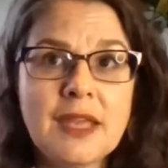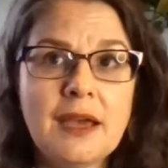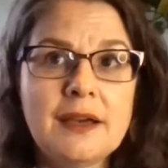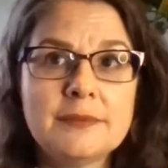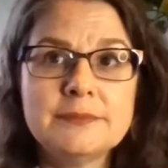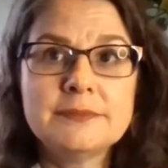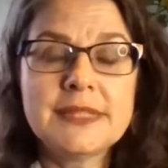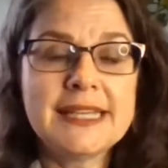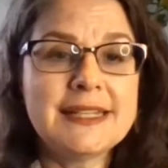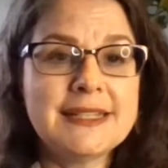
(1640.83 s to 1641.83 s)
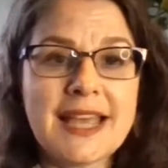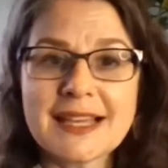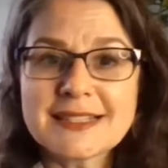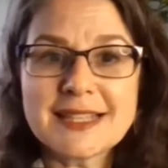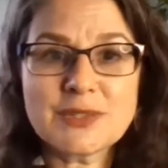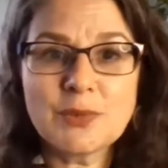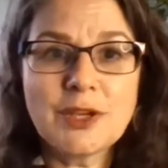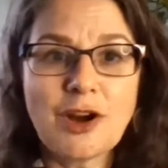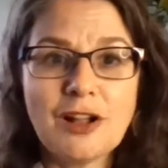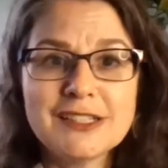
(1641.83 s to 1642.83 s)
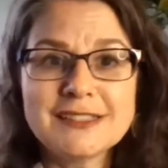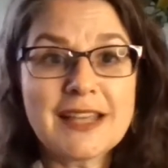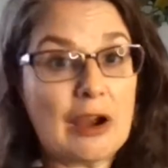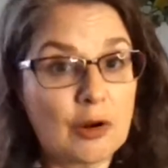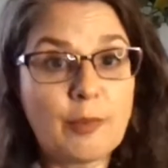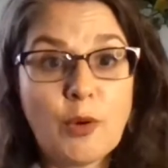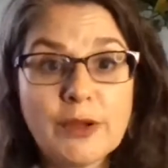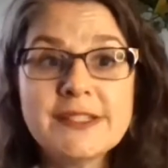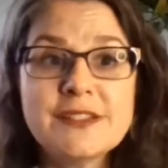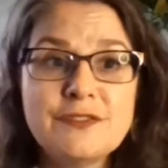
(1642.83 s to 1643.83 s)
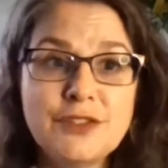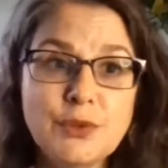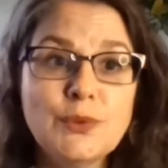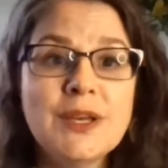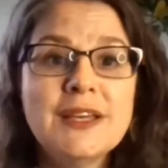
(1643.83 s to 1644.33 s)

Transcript: In Access, we call it our point of view